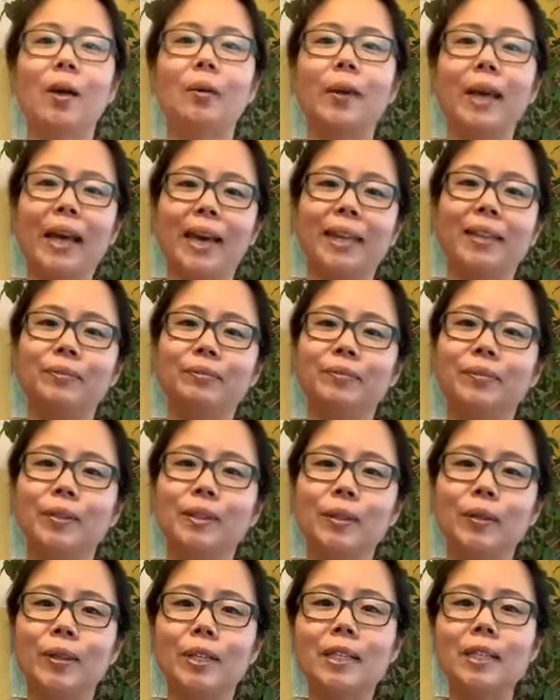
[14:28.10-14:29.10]
Okay,
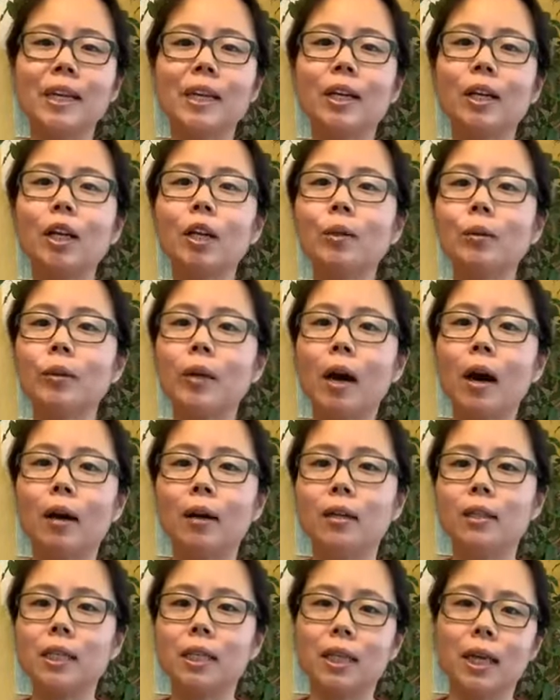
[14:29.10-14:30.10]
so this concludes
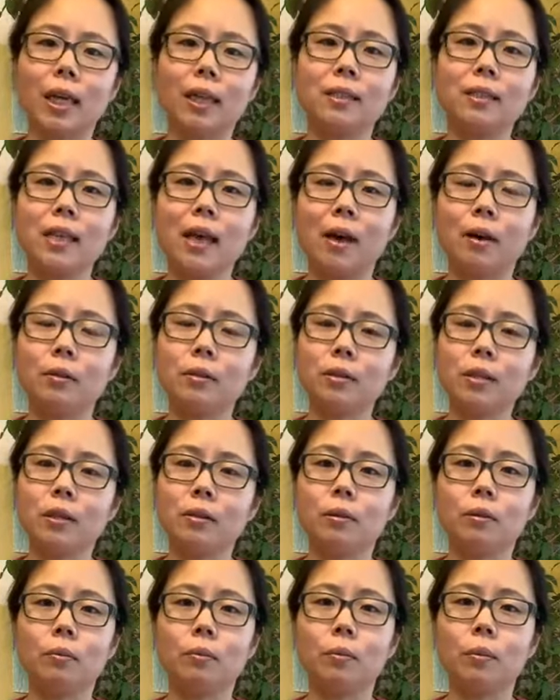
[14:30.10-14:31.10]
our today's health
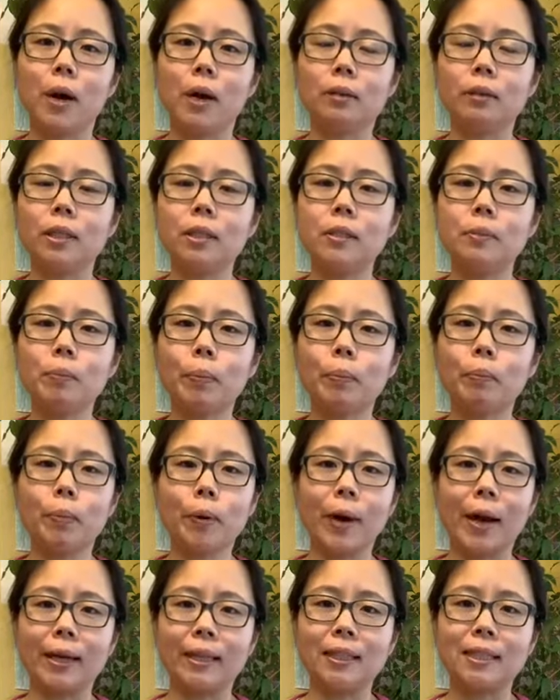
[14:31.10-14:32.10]
and wellness
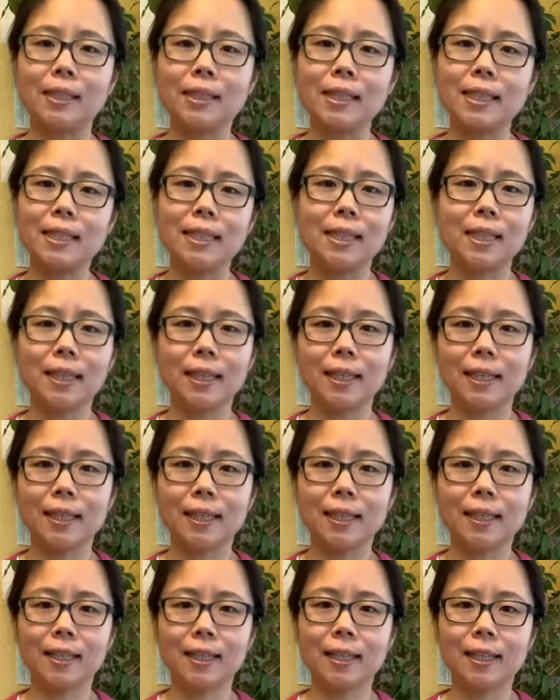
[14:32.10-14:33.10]
practice
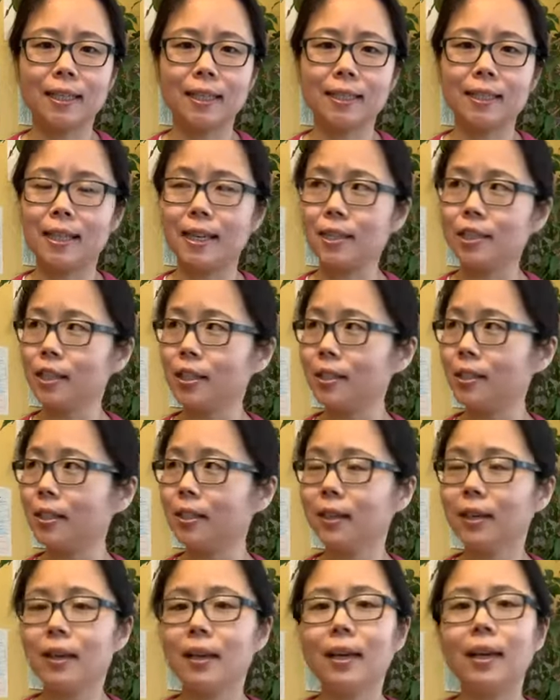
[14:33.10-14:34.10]
session.
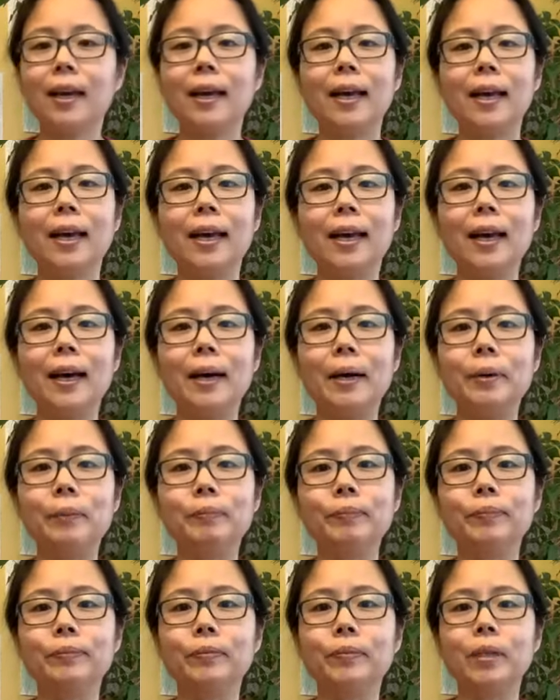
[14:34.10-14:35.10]

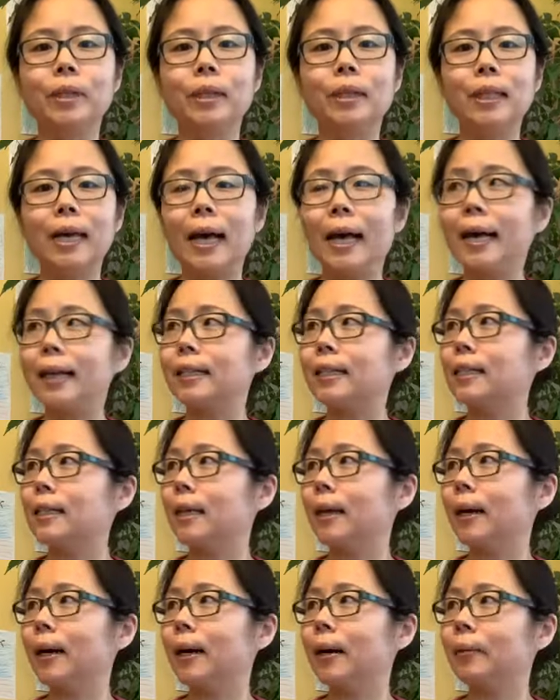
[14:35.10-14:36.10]
In
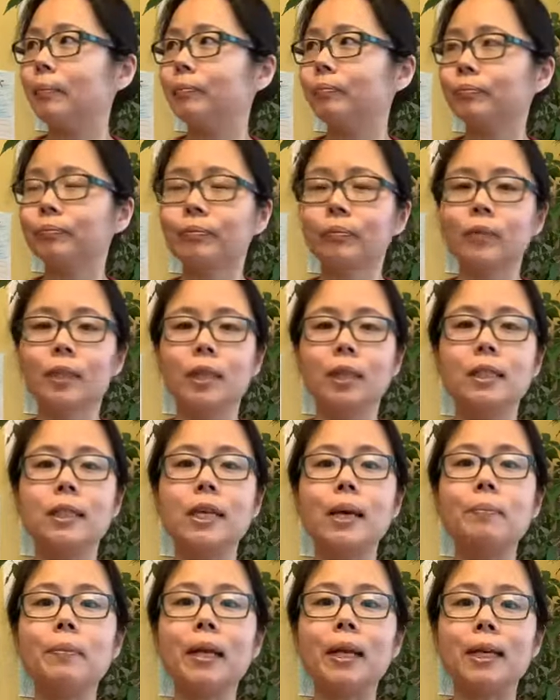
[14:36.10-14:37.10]

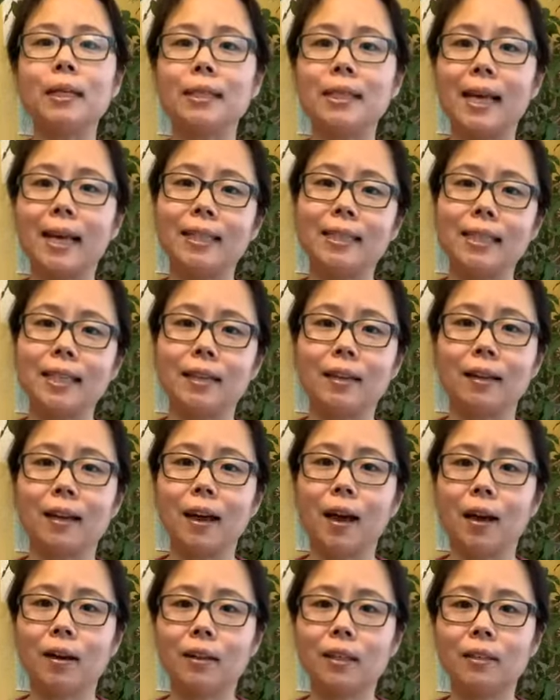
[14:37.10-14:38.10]
10 minutes at 10
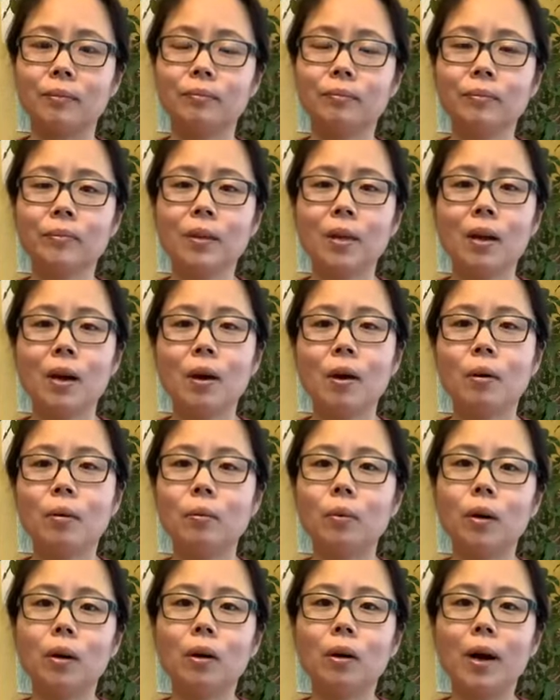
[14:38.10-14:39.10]
o'clock,
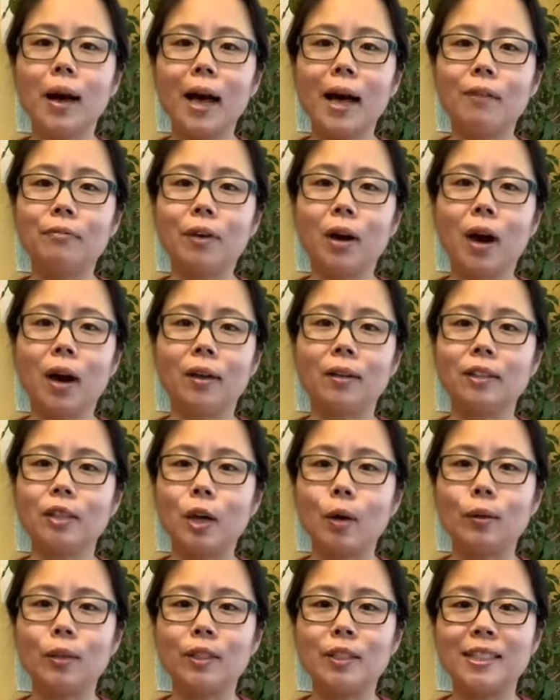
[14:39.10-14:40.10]
we'll have our
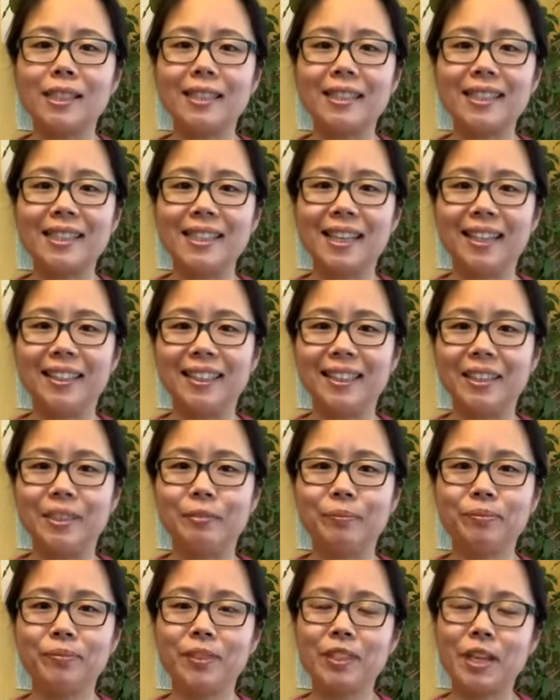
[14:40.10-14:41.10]
Tao Te Ching
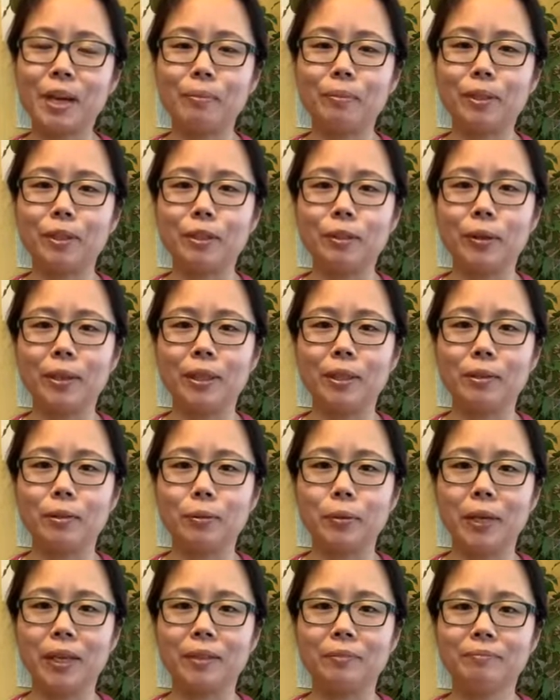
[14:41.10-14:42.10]
study, chapter
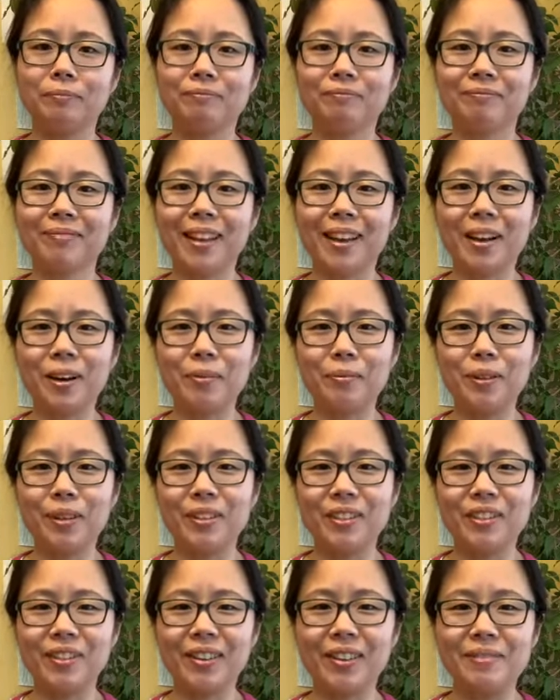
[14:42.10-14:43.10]
23. Hope
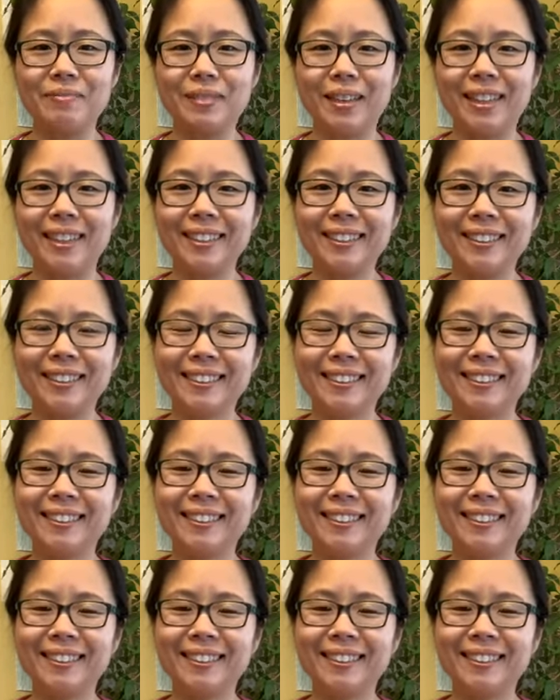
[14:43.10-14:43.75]
you join me.